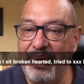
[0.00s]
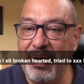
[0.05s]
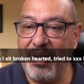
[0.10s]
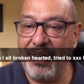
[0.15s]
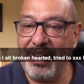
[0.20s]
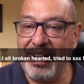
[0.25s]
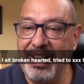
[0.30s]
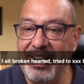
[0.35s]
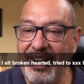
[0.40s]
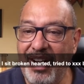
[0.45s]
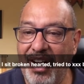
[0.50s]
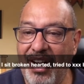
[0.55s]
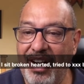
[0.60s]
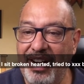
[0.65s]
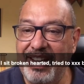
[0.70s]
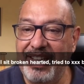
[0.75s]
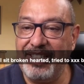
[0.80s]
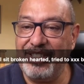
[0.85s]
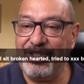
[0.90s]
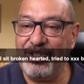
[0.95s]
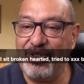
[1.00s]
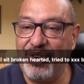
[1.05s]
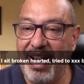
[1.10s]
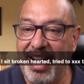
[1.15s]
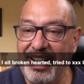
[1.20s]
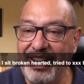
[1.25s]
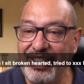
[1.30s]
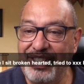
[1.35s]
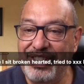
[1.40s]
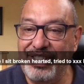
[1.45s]
broken-hearted,
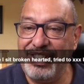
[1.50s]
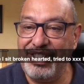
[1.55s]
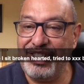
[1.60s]
try to